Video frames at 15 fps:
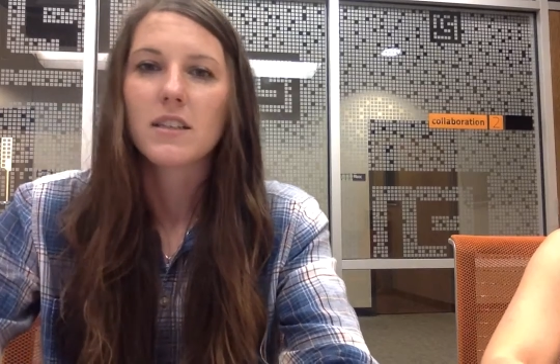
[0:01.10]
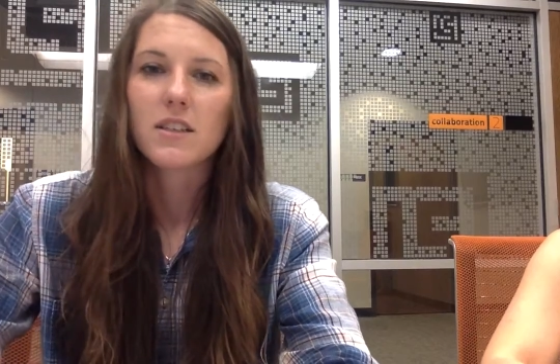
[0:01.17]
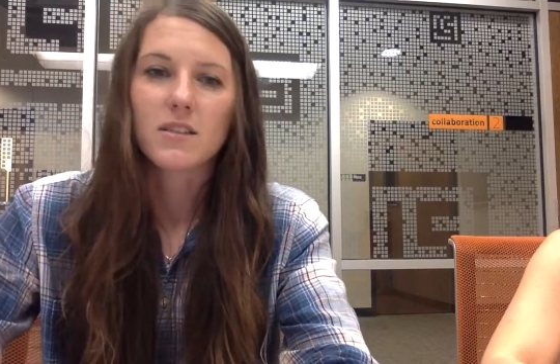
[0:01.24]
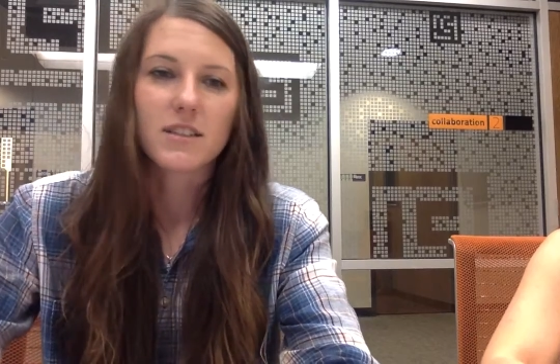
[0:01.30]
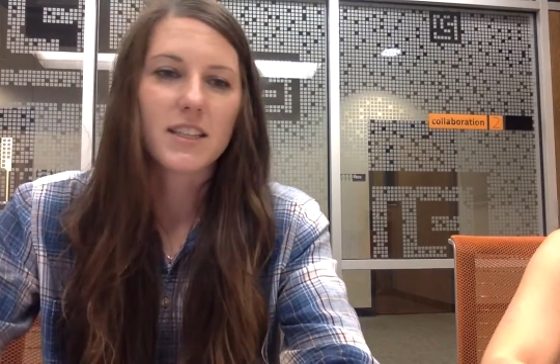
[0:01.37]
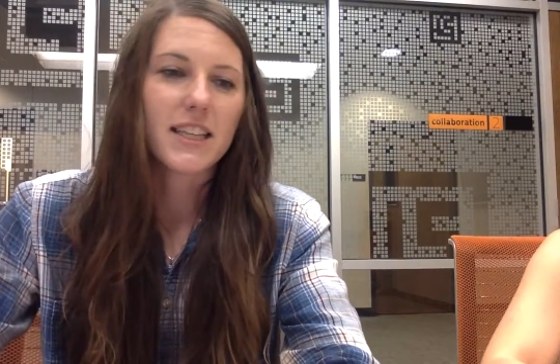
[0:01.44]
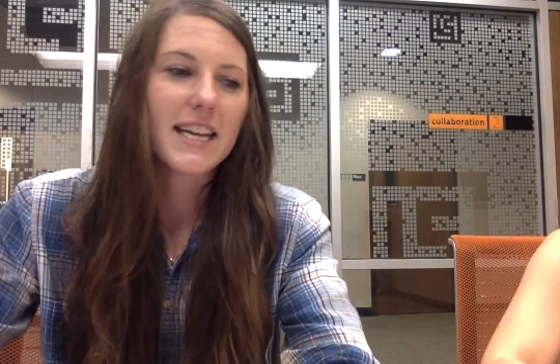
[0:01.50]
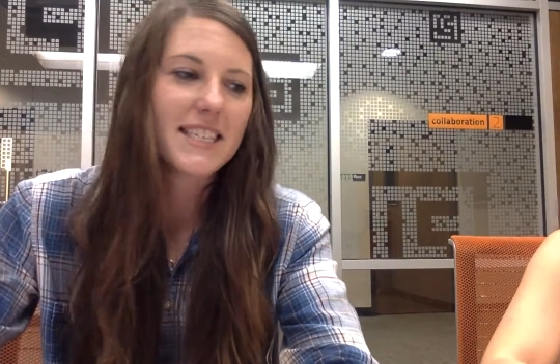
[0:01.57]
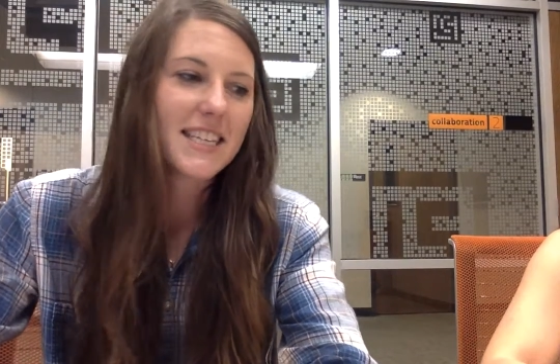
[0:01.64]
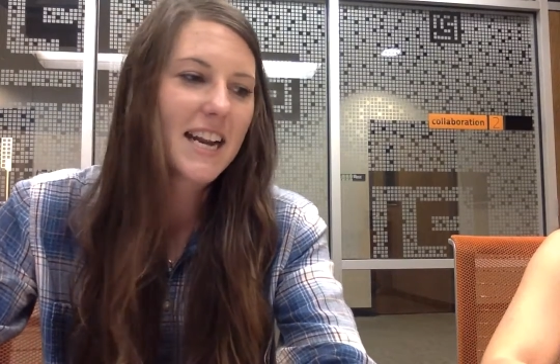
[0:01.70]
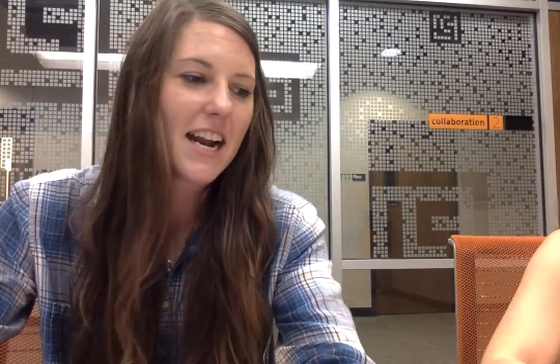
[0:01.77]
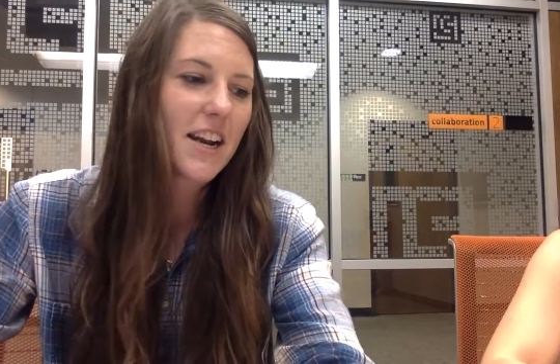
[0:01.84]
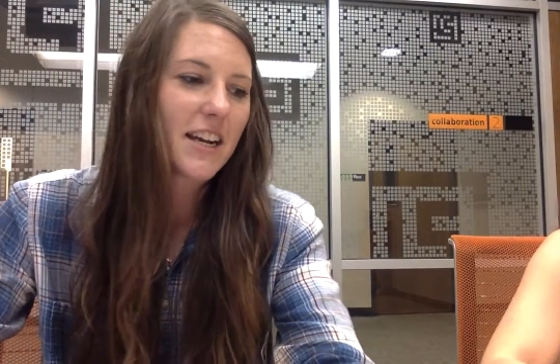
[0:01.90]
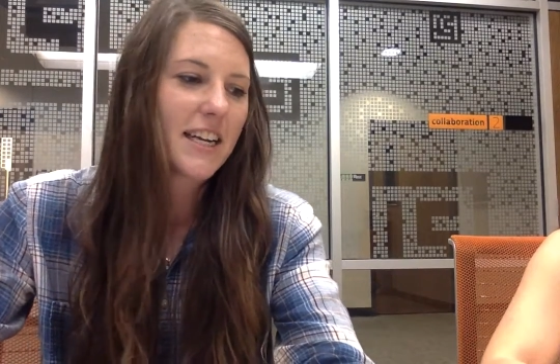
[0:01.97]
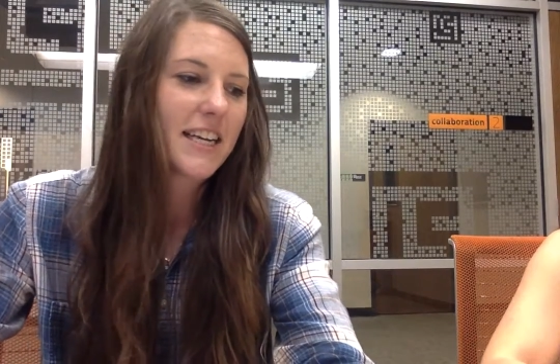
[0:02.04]
Celeste and
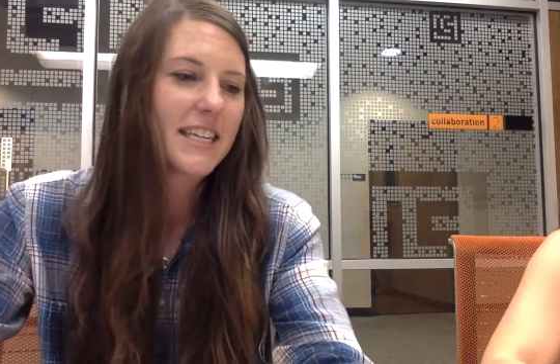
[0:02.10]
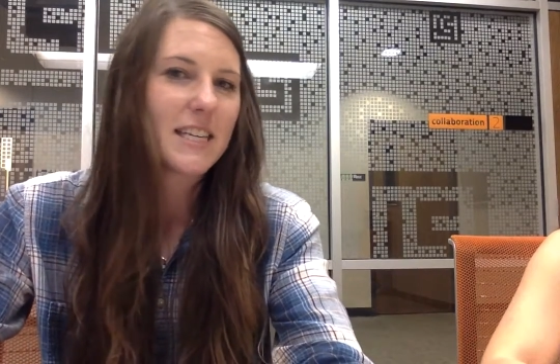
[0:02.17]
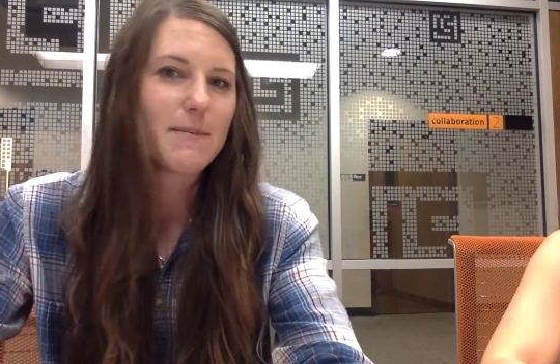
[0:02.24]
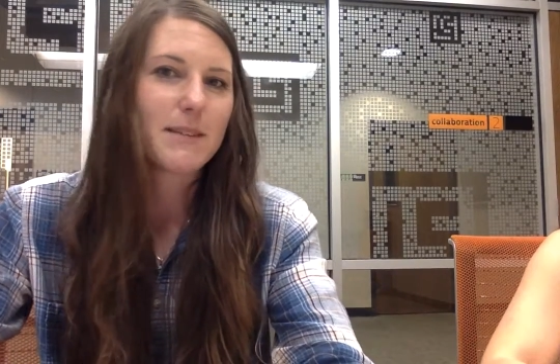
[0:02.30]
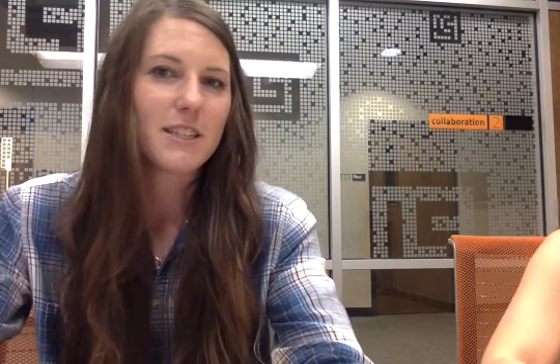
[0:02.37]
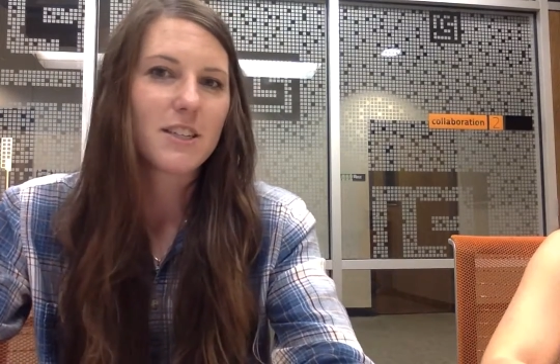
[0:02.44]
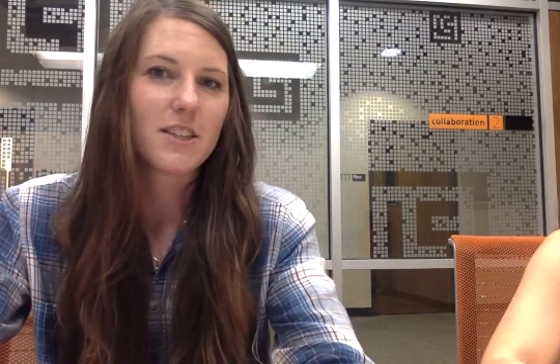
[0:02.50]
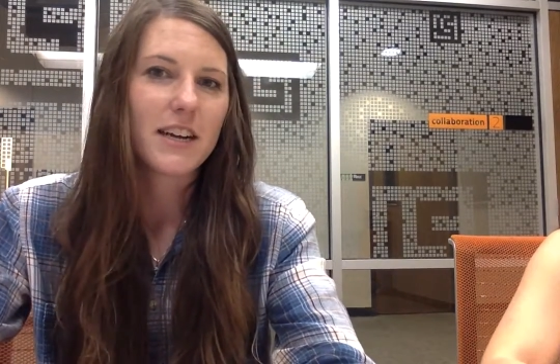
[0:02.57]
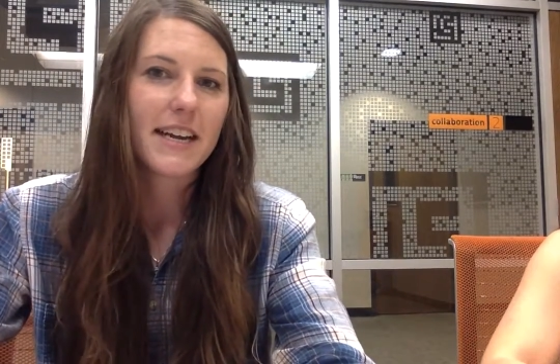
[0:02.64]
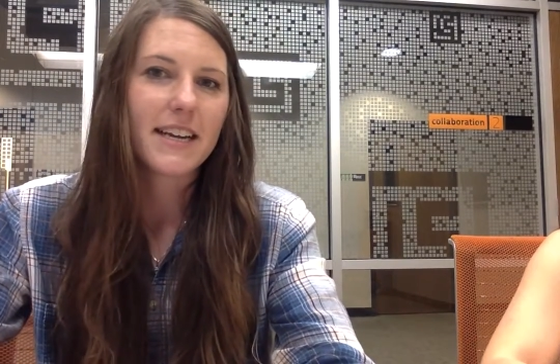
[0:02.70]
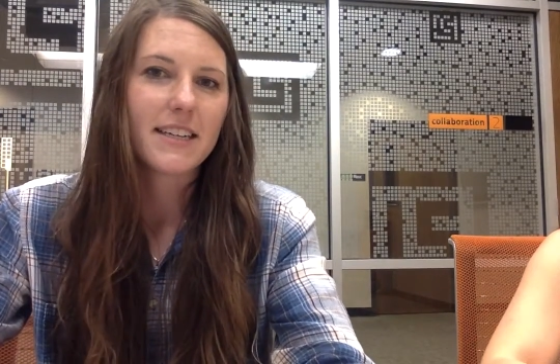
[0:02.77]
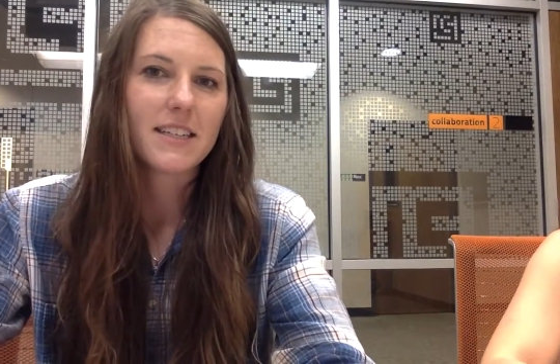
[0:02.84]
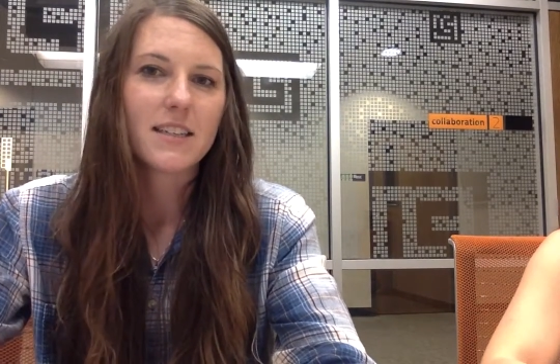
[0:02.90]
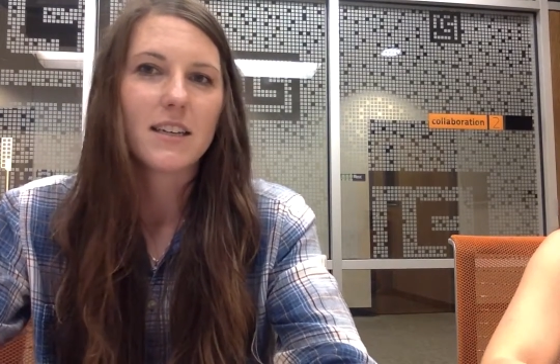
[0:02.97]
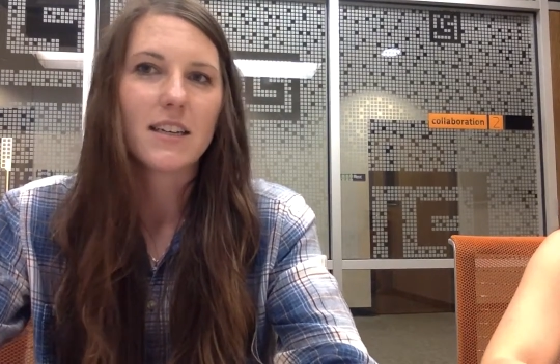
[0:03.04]
I are going to
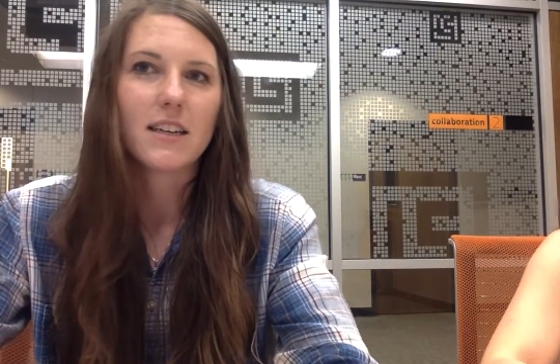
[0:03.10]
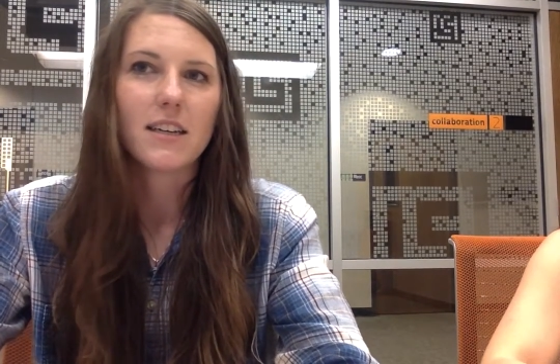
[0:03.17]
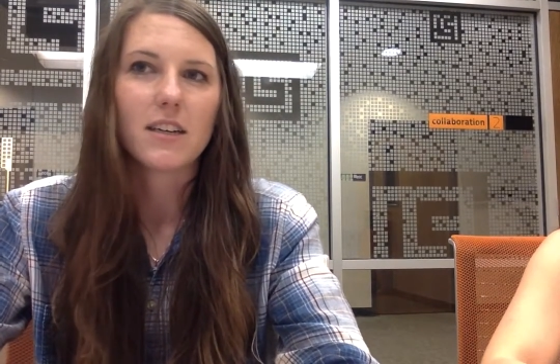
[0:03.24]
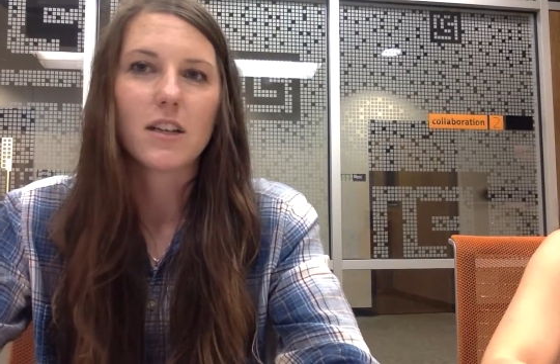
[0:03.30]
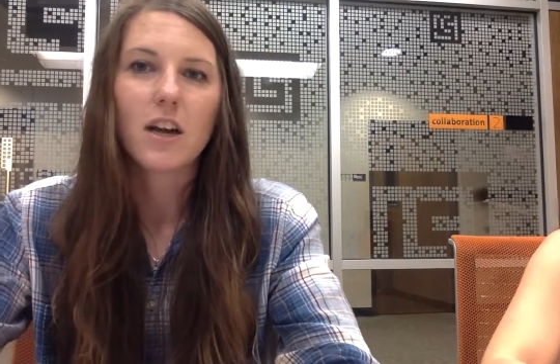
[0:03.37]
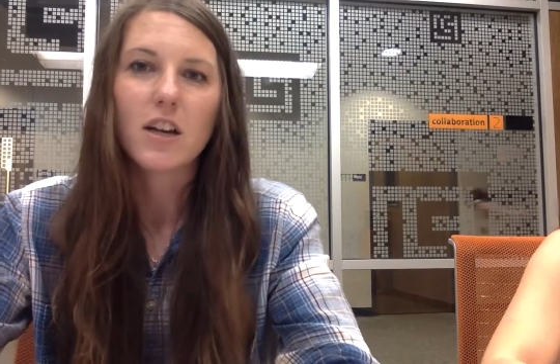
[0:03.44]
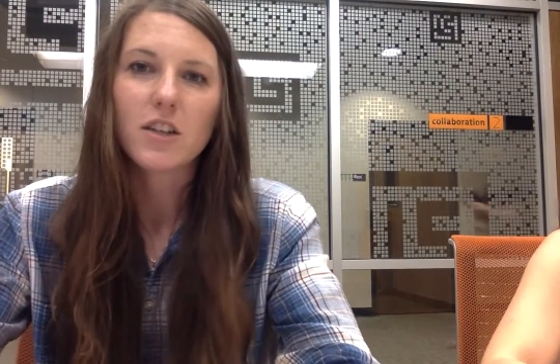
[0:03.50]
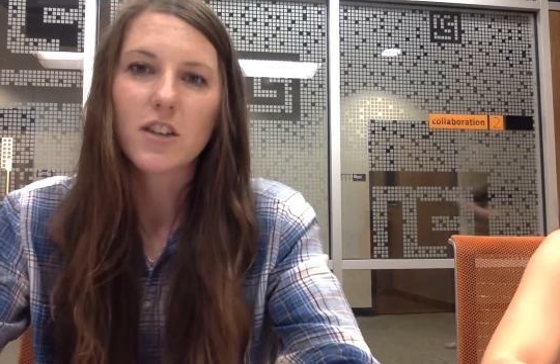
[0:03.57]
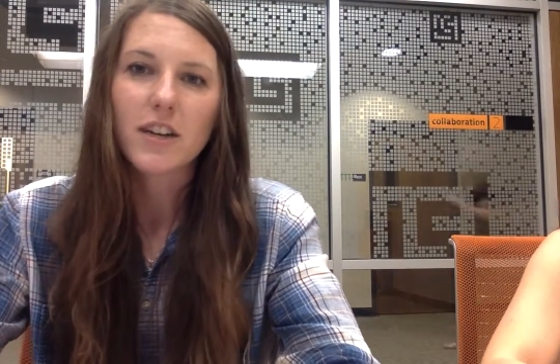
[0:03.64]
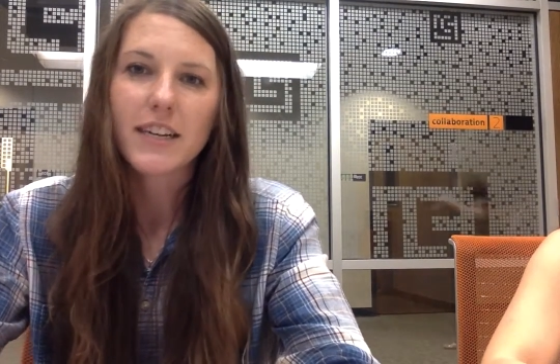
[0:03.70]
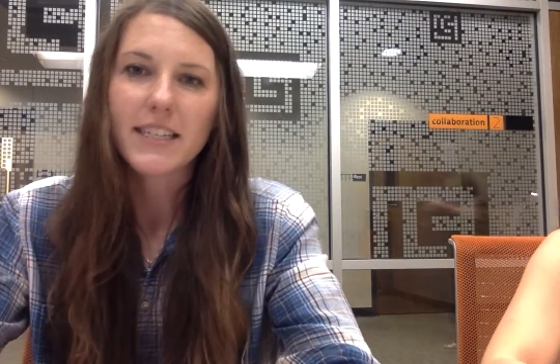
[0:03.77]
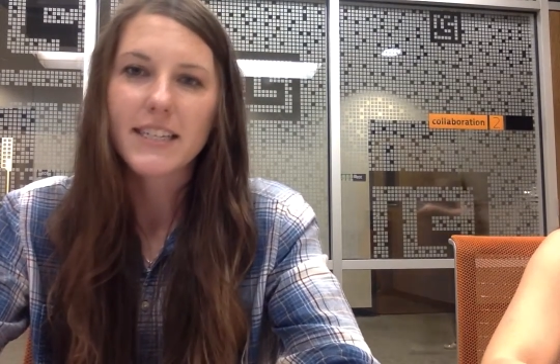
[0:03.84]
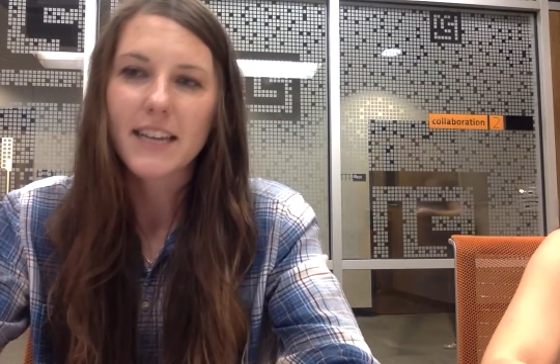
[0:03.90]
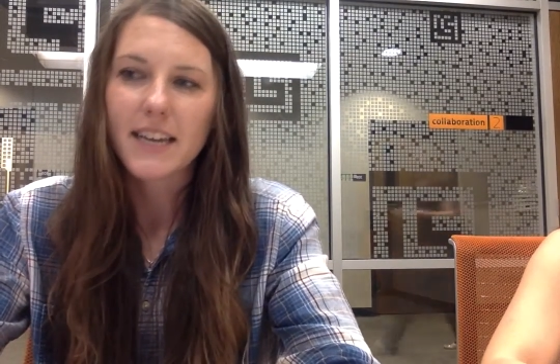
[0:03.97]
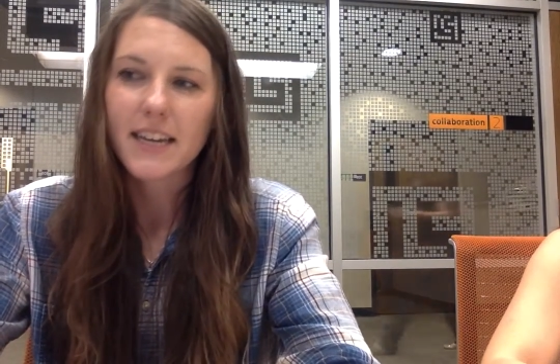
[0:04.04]
demonstrate the clock
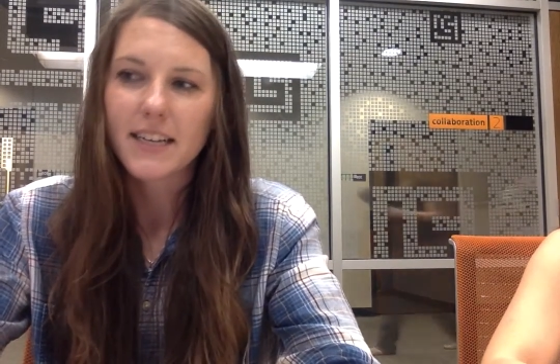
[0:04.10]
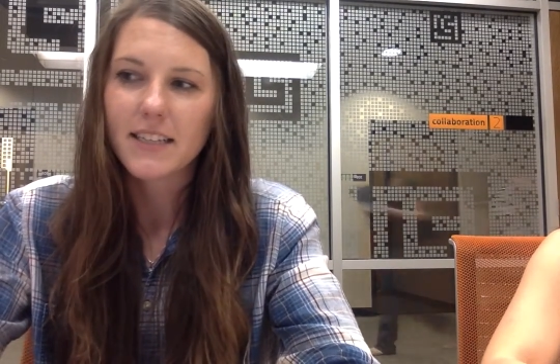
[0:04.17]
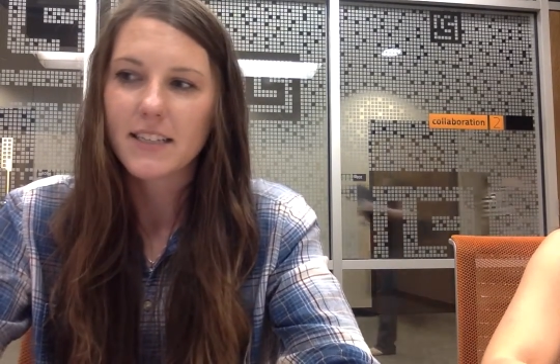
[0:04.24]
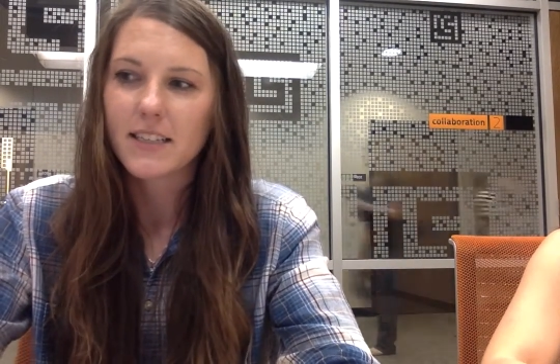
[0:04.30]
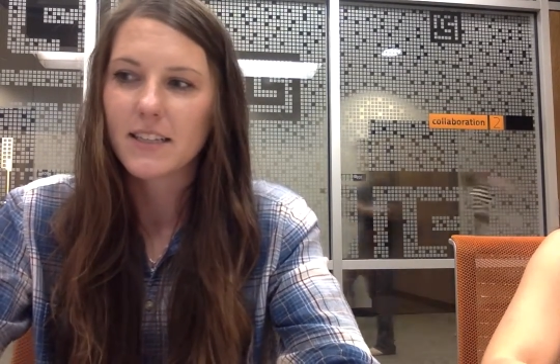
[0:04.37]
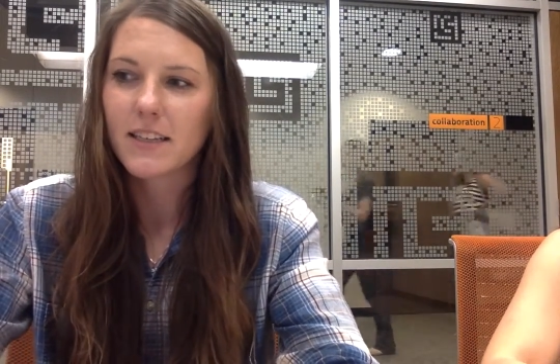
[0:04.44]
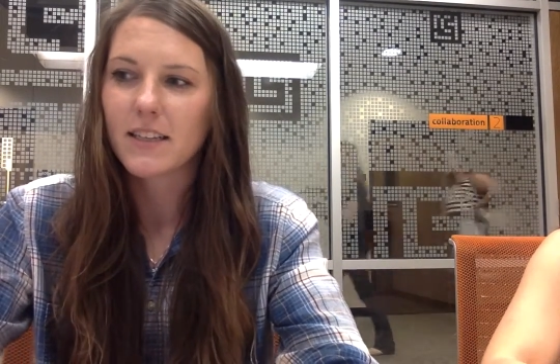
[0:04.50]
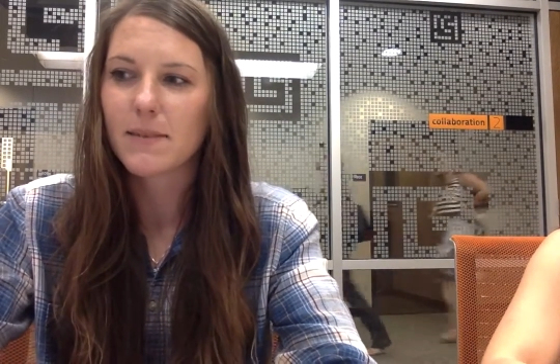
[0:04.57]
drawing test.